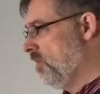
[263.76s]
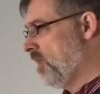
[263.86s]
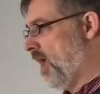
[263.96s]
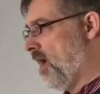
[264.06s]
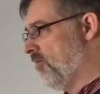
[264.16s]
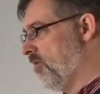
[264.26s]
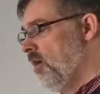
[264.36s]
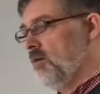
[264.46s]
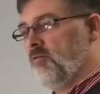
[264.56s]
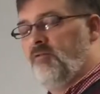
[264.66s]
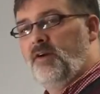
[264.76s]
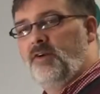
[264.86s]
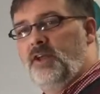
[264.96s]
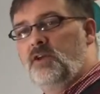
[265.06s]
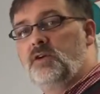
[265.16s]
they have
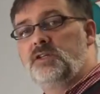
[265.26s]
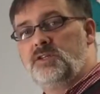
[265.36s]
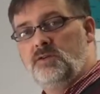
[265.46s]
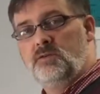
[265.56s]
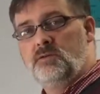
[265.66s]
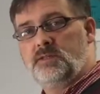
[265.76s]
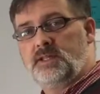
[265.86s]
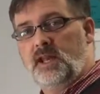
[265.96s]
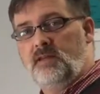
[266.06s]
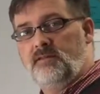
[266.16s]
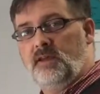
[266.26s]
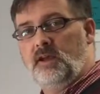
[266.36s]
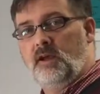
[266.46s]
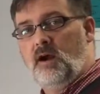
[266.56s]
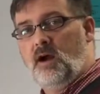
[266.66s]
very good tunes that I
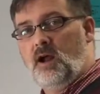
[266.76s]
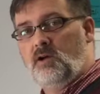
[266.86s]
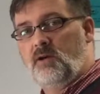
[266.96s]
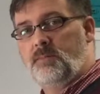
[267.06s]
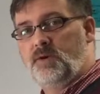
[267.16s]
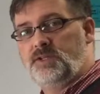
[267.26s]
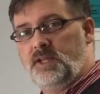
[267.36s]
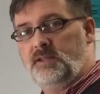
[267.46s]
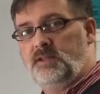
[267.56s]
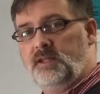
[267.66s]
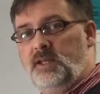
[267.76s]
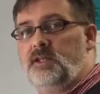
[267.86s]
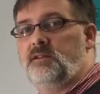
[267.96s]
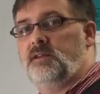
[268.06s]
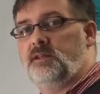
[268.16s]
think represent the